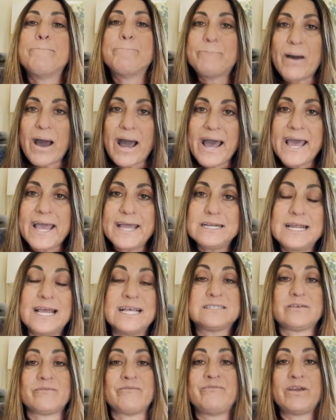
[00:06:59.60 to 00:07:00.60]
but
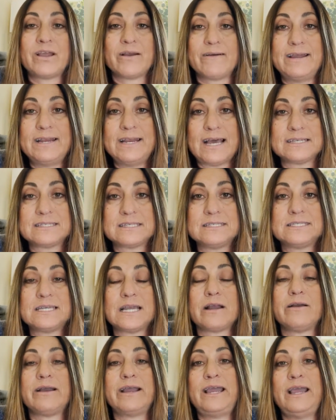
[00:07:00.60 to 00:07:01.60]
it's very
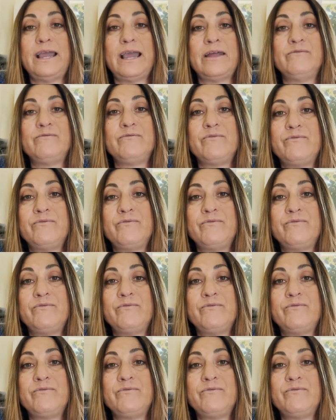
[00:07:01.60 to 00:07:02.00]
necessary. And